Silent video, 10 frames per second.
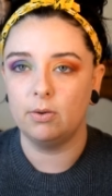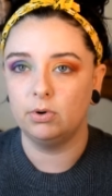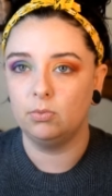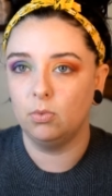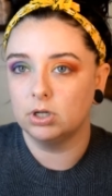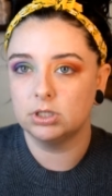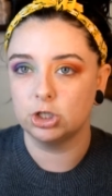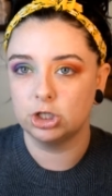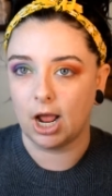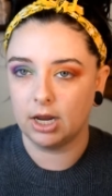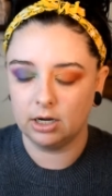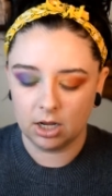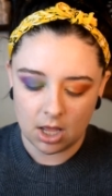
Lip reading: I would want to shine.